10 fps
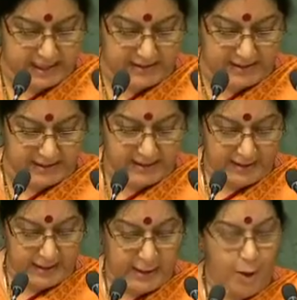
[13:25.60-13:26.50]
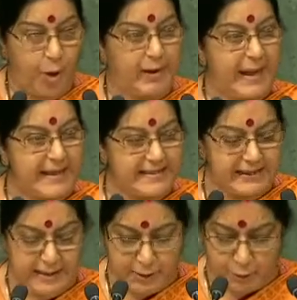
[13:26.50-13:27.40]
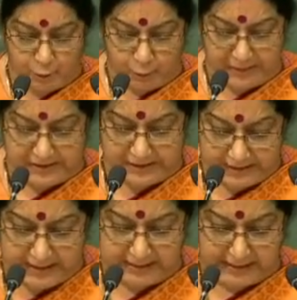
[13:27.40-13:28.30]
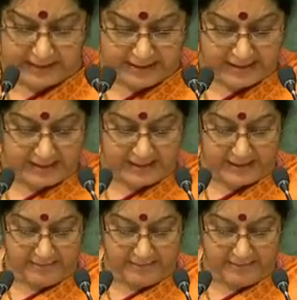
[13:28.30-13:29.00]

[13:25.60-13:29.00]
We must identify these nations and hold them to account.